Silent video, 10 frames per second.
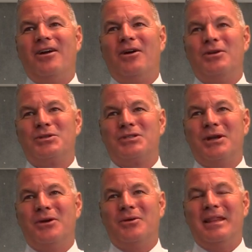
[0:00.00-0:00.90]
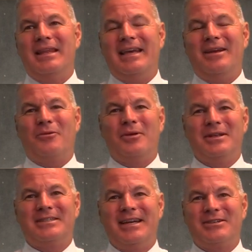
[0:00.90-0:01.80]
also the
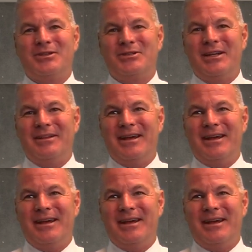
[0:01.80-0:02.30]
real estate associated